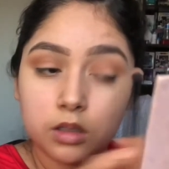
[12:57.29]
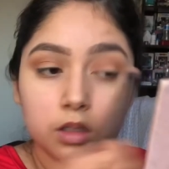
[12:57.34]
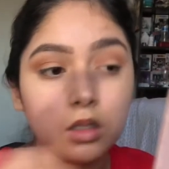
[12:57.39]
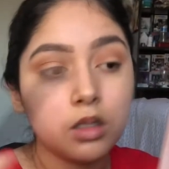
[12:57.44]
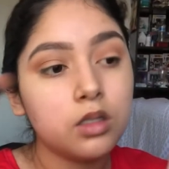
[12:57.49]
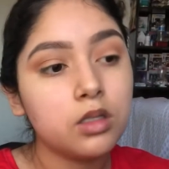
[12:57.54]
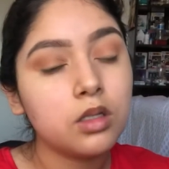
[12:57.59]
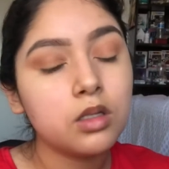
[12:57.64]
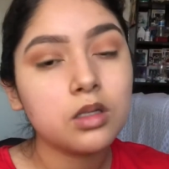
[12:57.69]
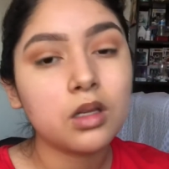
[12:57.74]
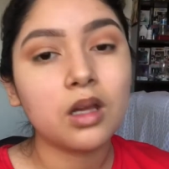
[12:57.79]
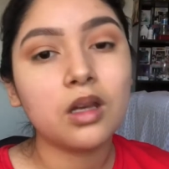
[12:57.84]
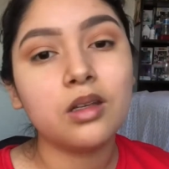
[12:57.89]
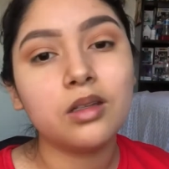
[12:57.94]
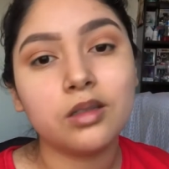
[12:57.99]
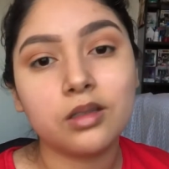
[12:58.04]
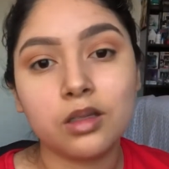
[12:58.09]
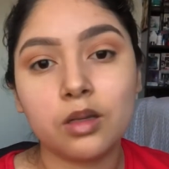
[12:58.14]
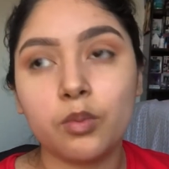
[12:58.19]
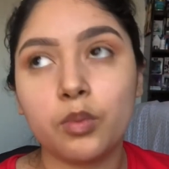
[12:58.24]
and it's just kind of a
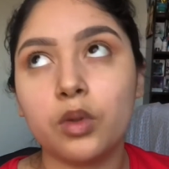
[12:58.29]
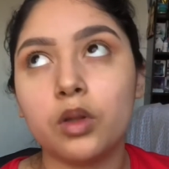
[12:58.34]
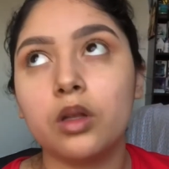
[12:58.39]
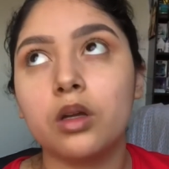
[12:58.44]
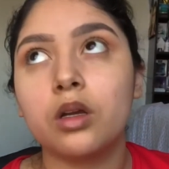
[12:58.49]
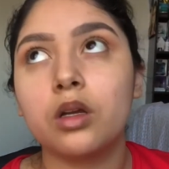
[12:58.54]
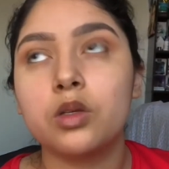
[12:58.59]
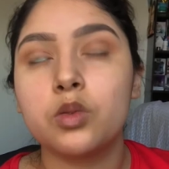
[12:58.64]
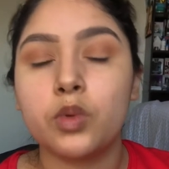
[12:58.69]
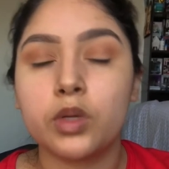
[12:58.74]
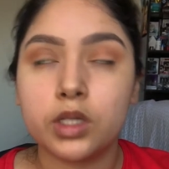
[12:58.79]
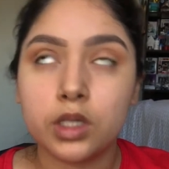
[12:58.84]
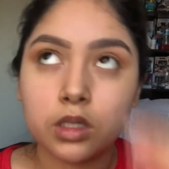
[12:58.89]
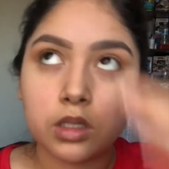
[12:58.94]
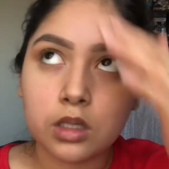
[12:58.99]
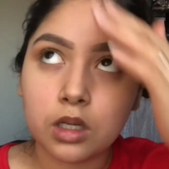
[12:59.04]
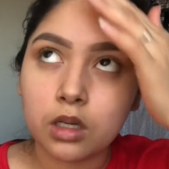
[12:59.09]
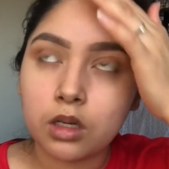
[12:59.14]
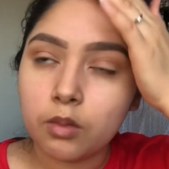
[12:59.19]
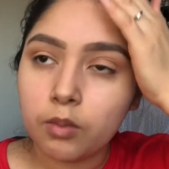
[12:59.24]
simple look, because we're just
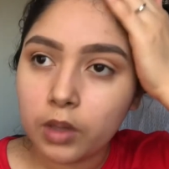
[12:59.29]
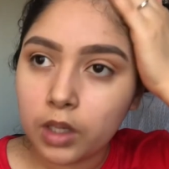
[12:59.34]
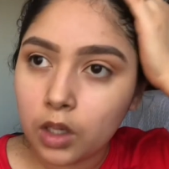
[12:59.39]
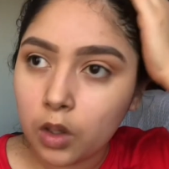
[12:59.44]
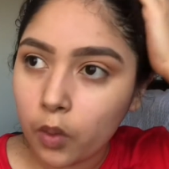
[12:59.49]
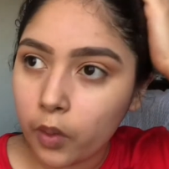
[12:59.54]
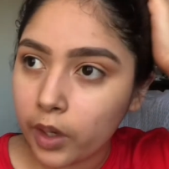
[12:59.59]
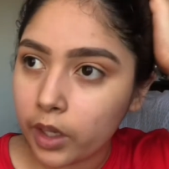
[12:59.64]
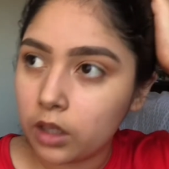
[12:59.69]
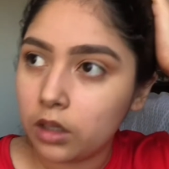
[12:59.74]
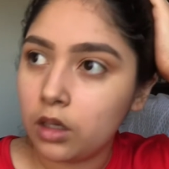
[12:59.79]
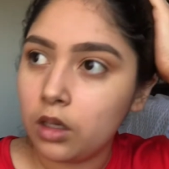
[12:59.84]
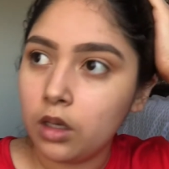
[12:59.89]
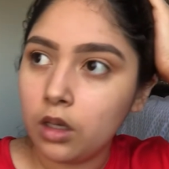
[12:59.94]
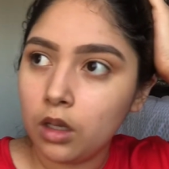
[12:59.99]
gonna be going,